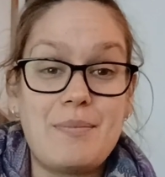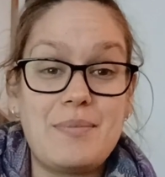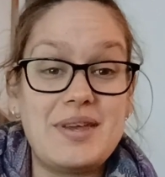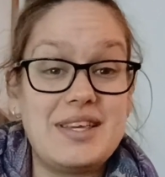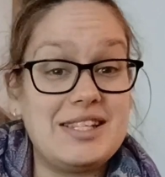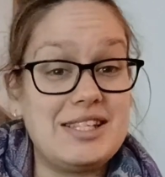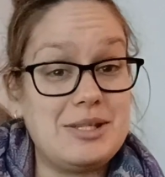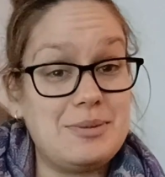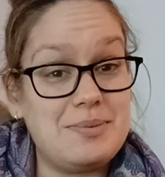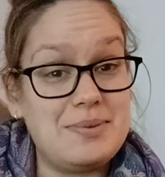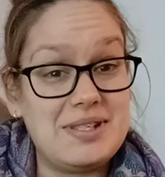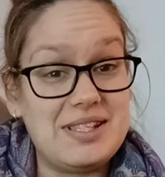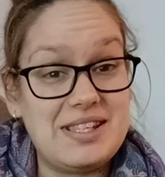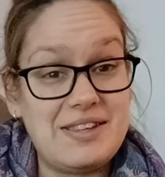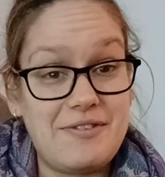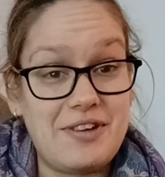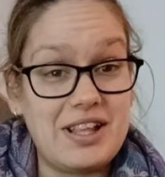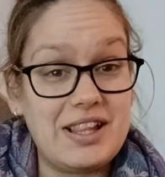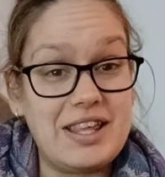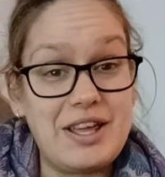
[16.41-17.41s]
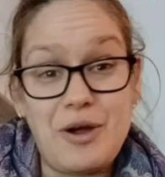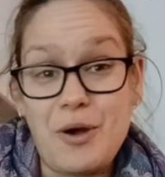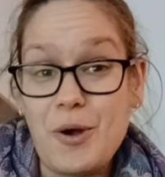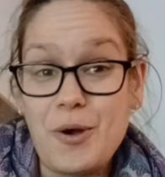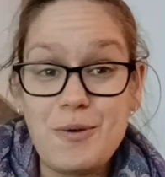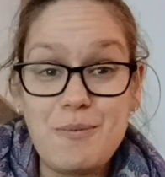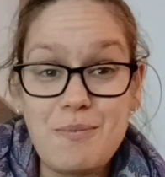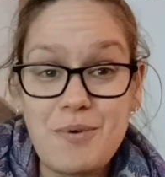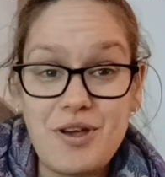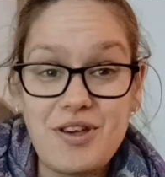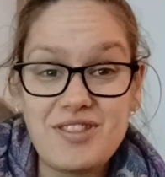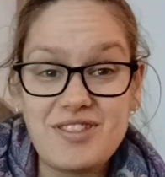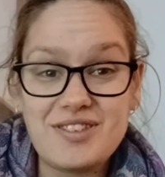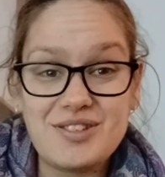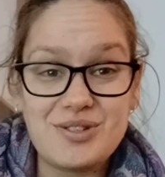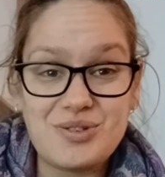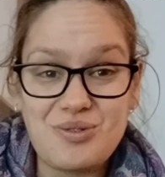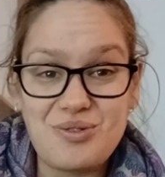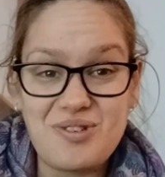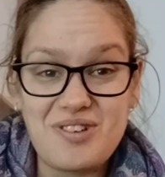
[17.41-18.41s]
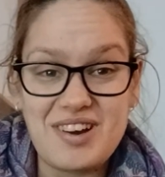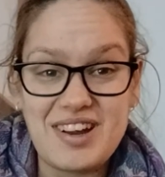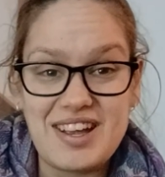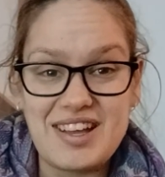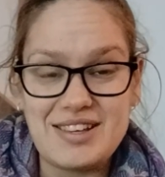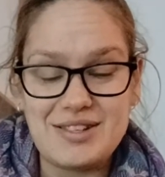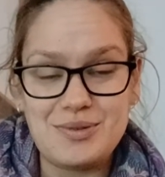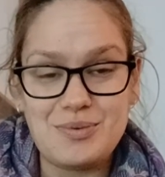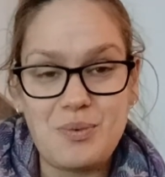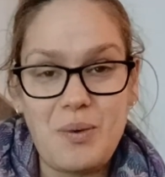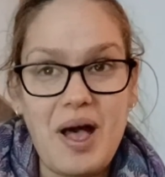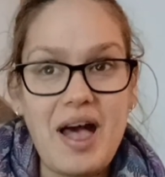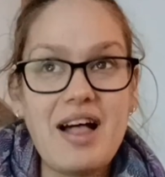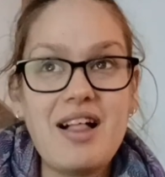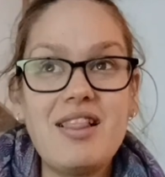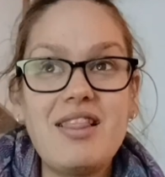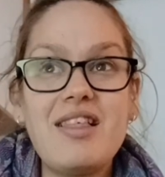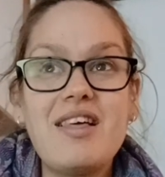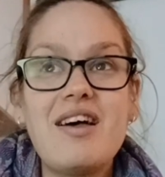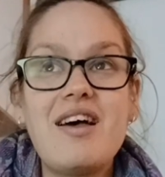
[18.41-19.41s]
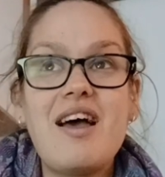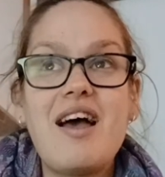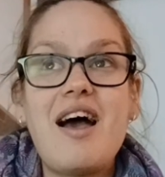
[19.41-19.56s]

It's specifically a home birth story as well.